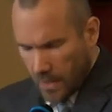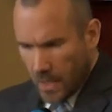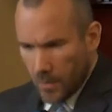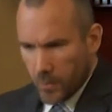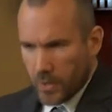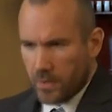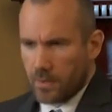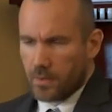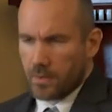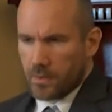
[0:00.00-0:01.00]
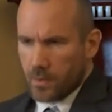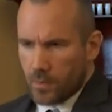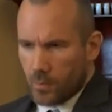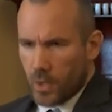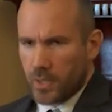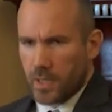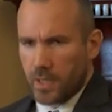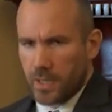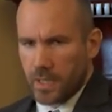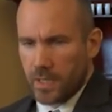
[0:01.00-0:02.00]
But
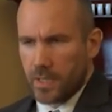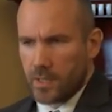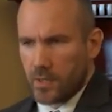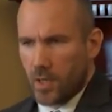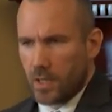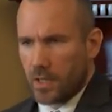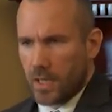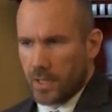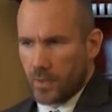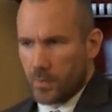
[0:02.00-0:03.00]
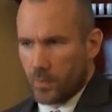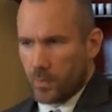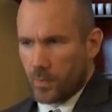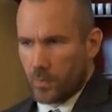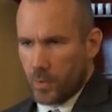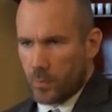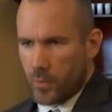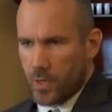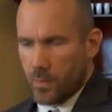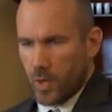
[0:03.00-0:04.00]
modernity is not like the
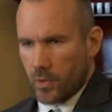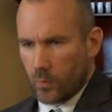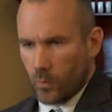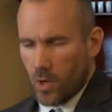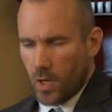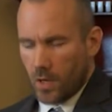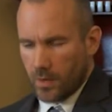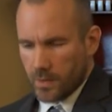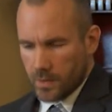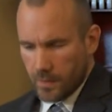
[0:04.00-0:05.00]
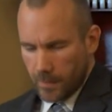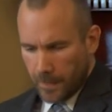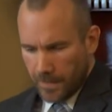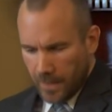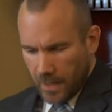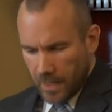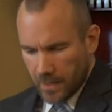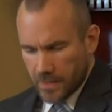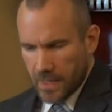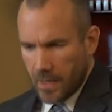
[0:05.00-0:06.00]
pre-modern world.
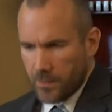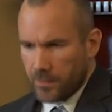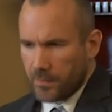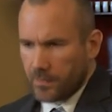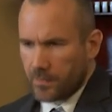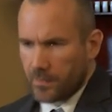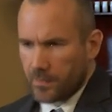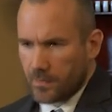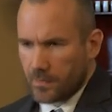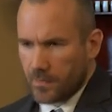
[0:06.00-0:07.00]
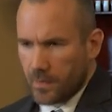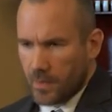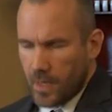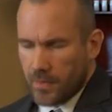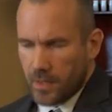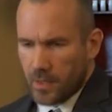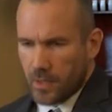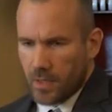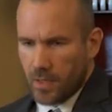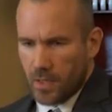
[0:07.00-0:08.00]
And I
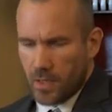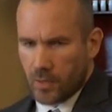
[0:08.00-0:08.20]
think a